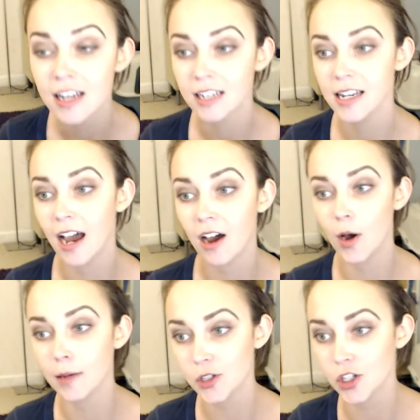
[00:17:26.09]
Now,
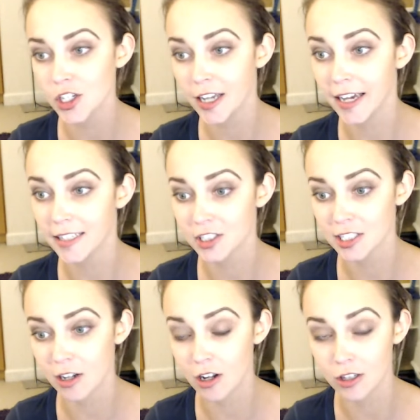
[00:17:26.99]
I'm sure you guys just
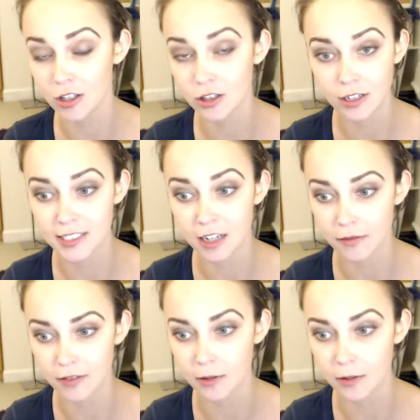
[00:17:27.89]
saw a lot of stuff that